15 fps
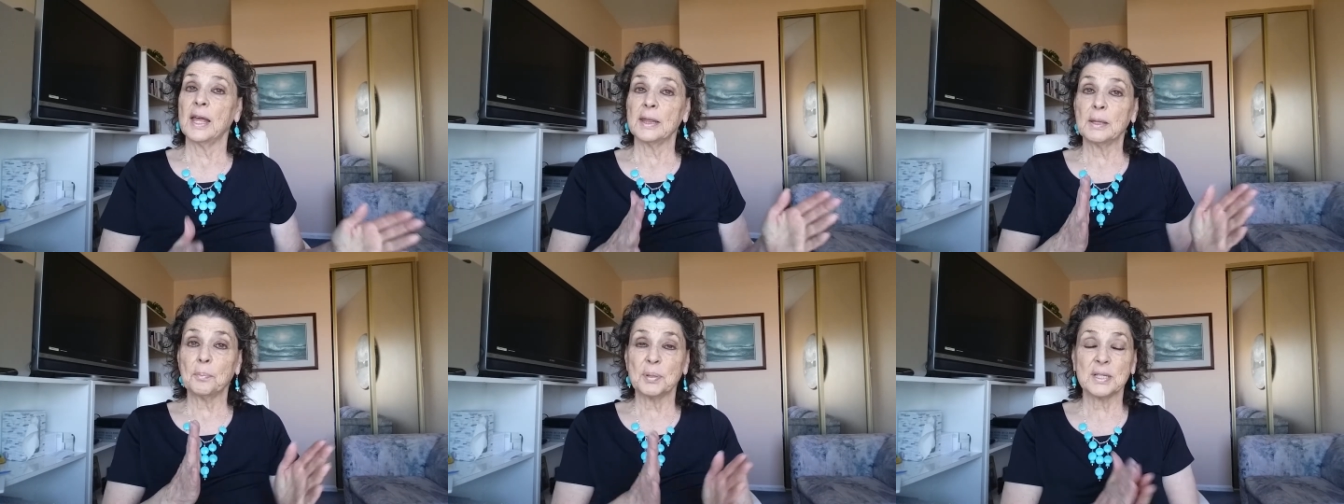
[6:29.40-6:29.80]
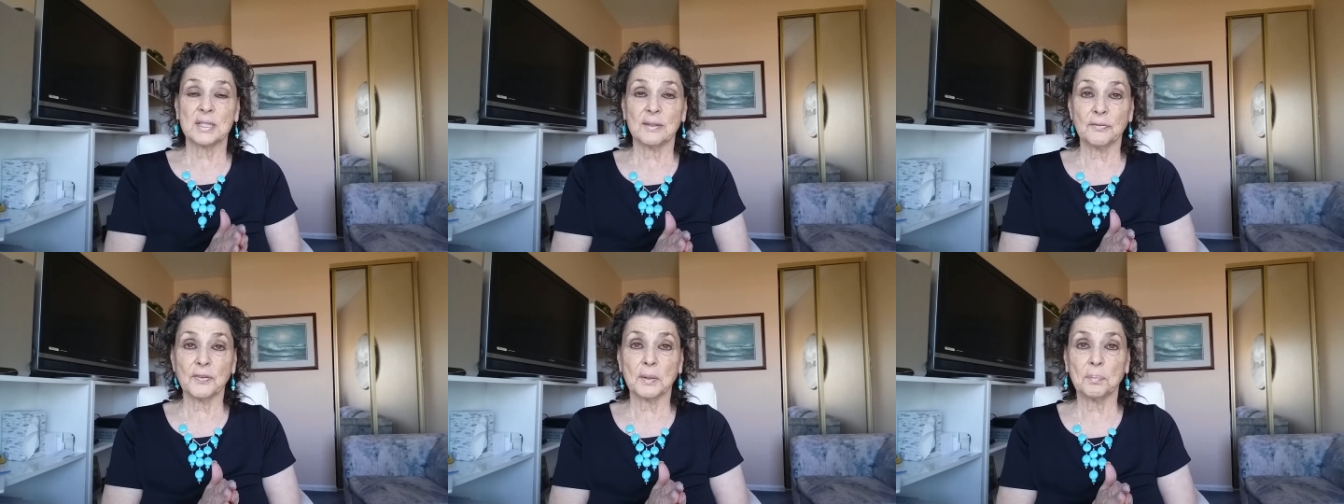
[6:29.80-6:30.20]
The
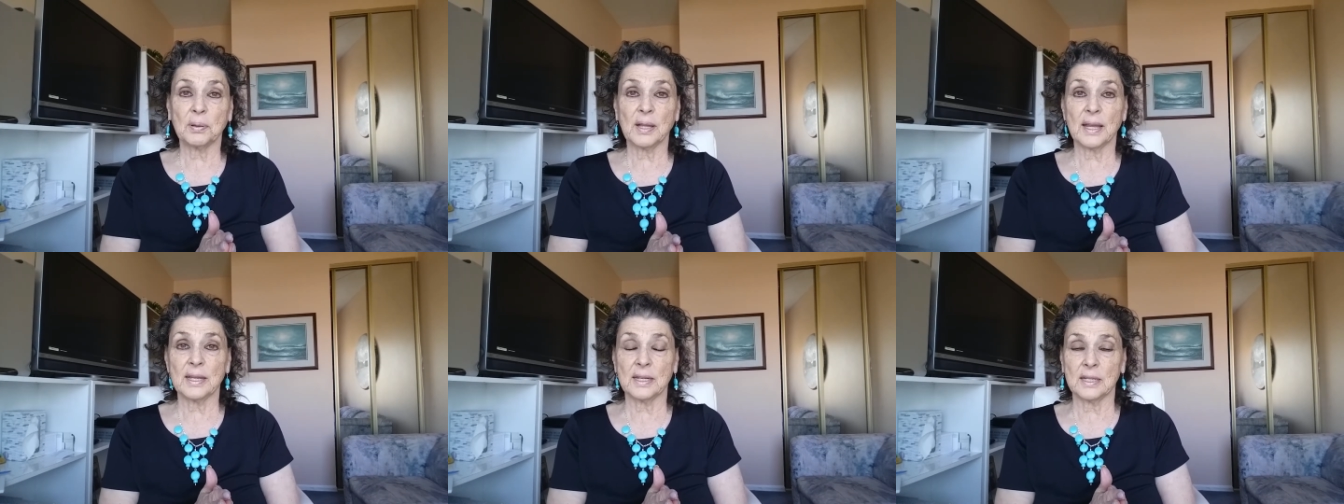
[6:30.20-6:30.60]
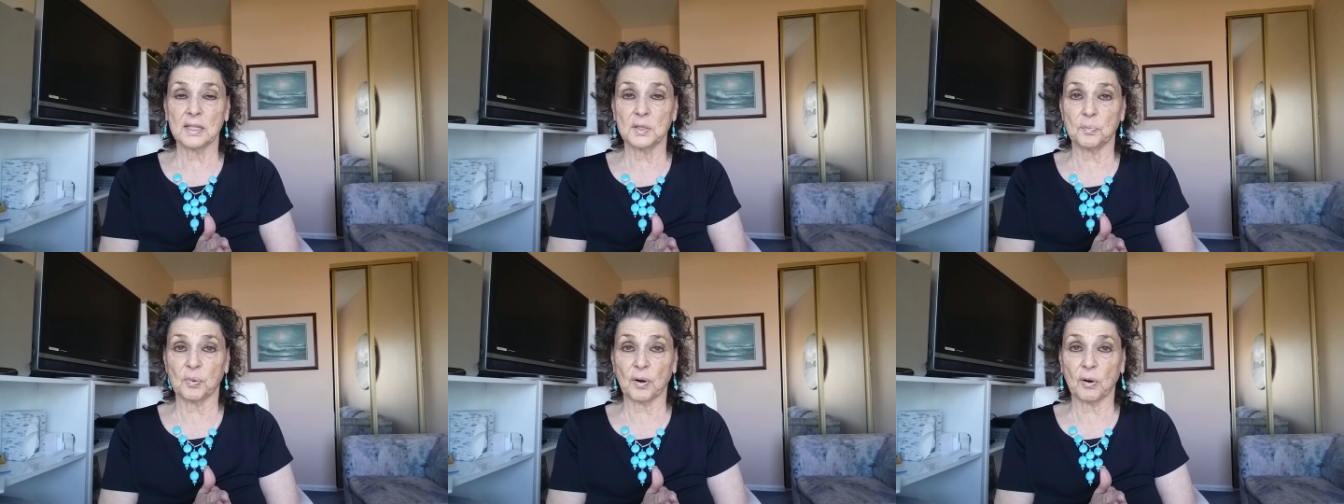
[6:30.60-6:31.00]
Pacific plate
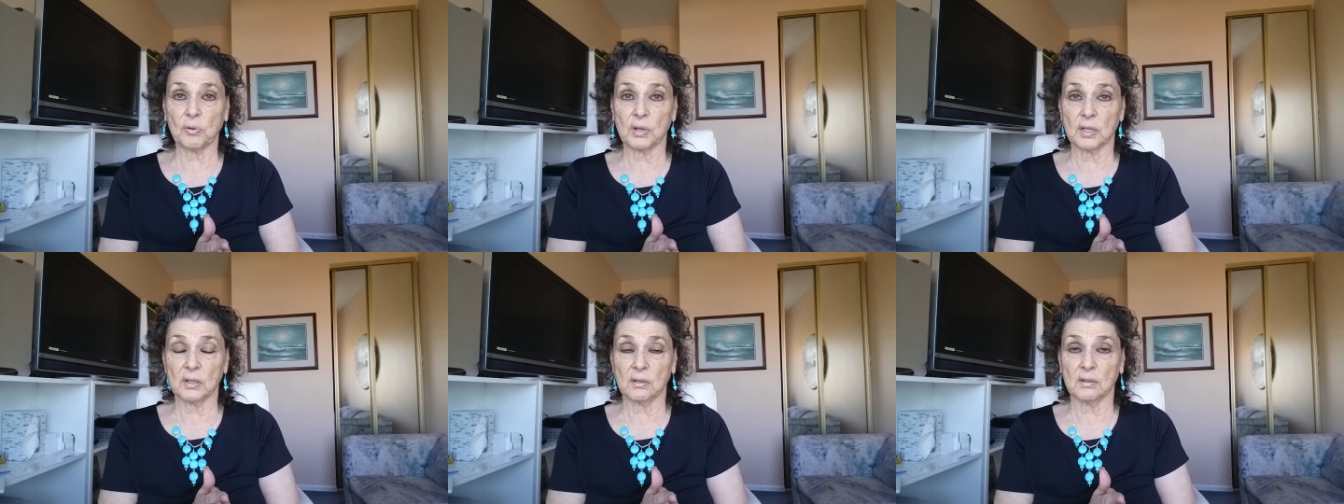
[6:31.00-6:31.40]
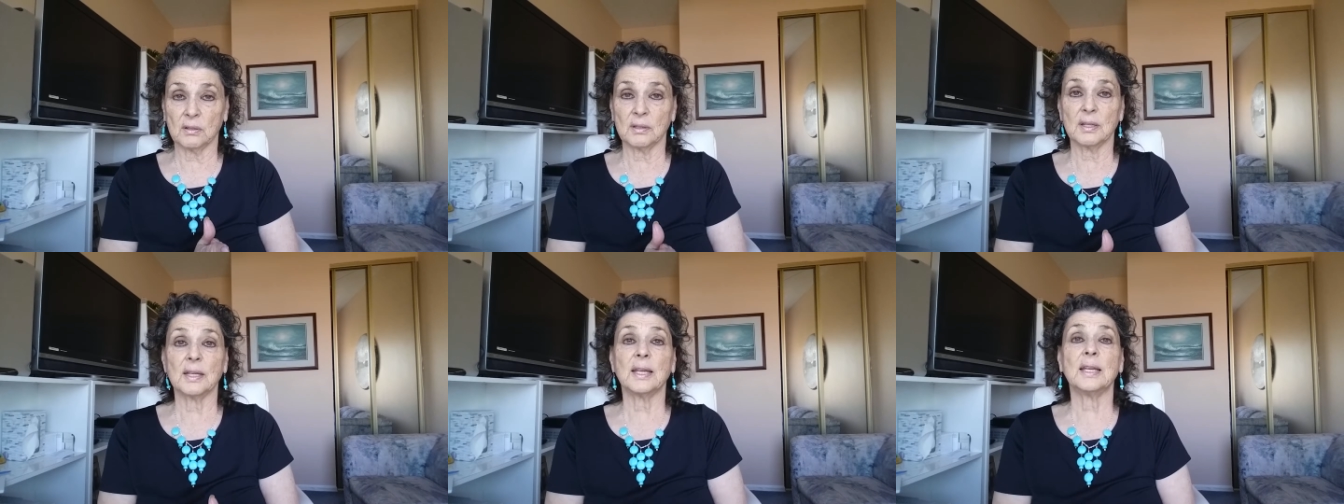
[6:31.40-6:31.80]
is broken.
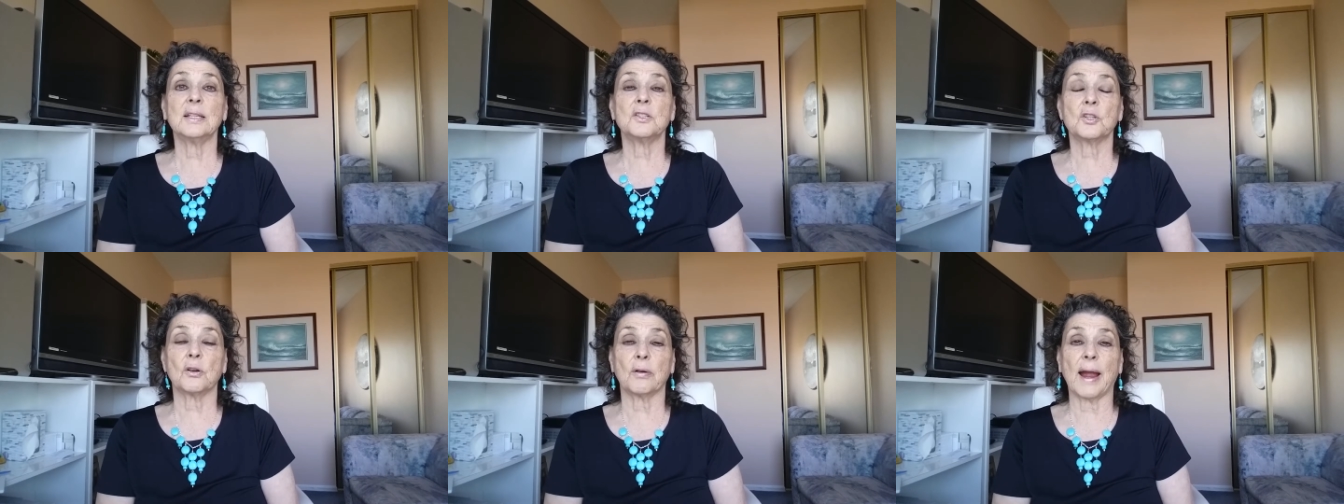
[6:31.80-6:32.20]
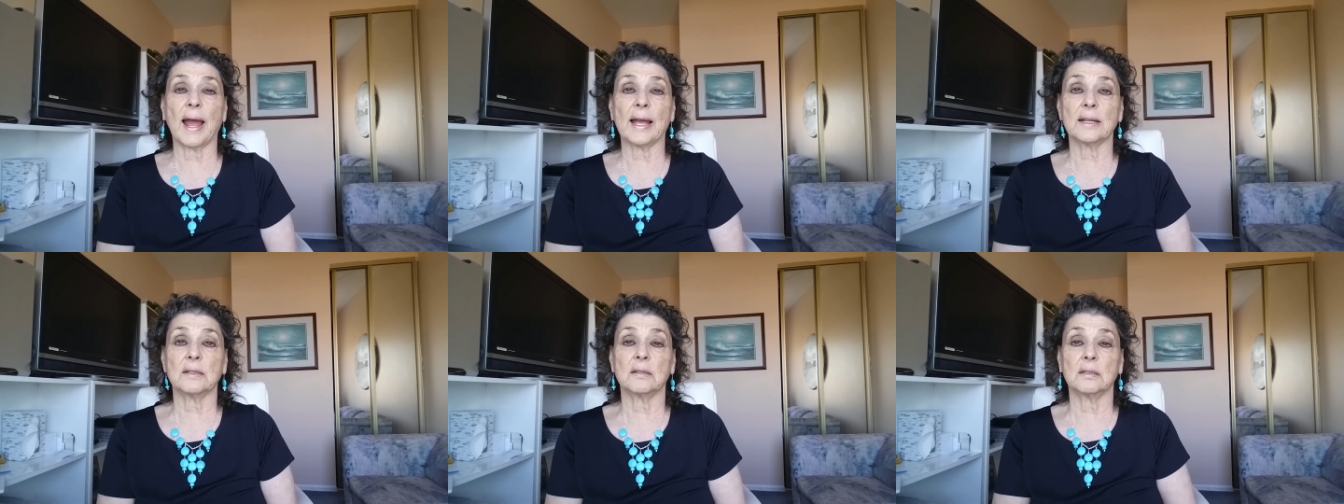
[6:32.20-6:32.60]
It's
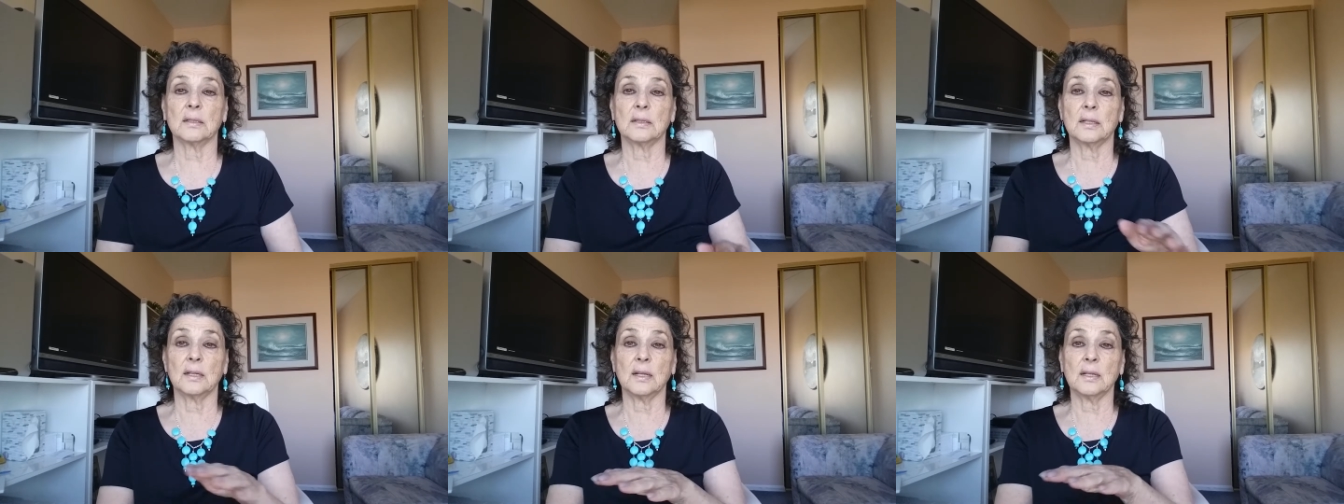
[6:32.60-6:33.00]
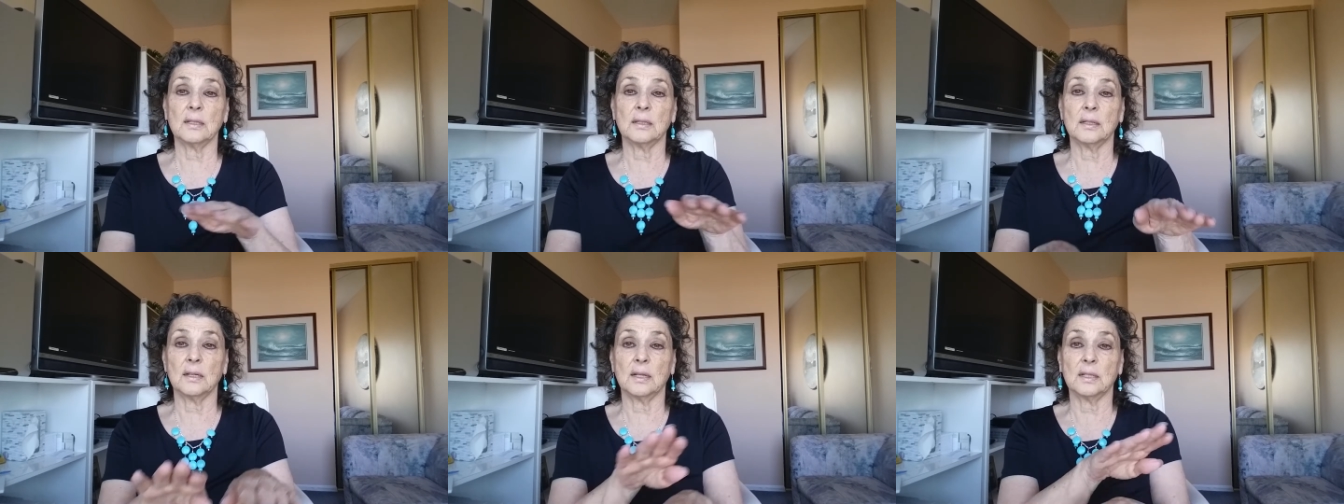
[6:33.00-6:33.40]
cracked. Da da
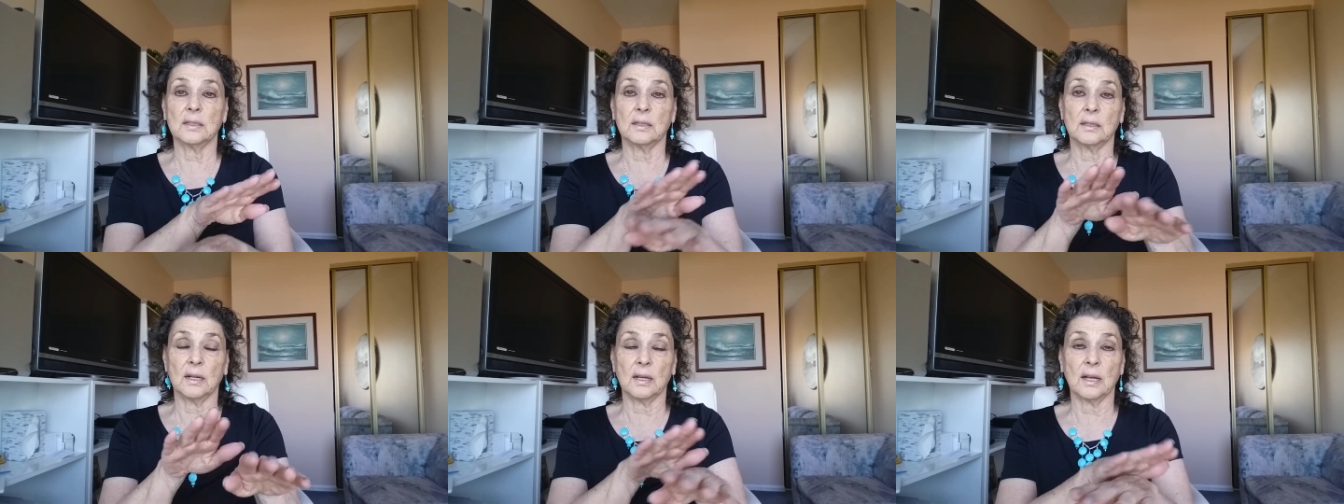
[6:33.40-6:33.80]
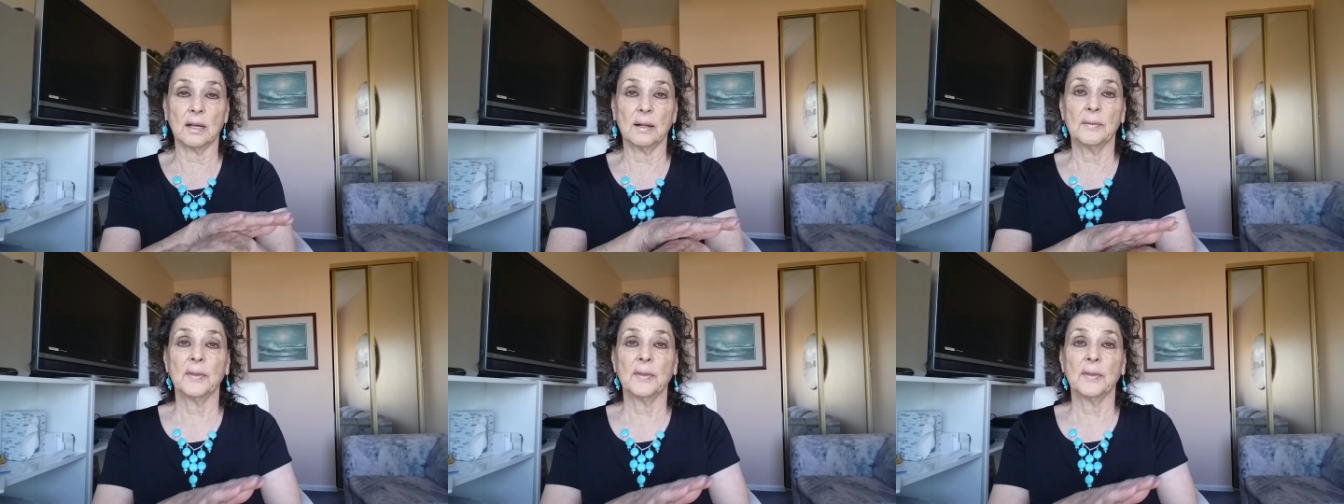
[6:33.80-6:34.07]
da da da.